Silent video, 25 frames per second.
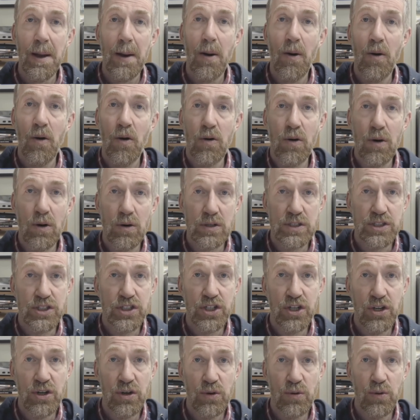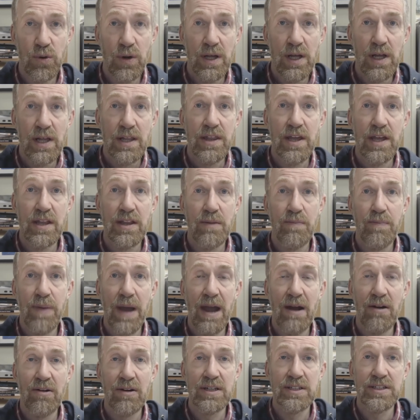or two, that the
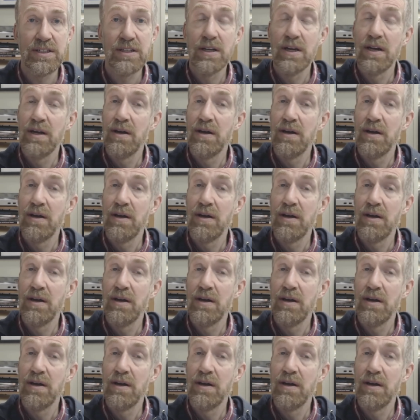parent,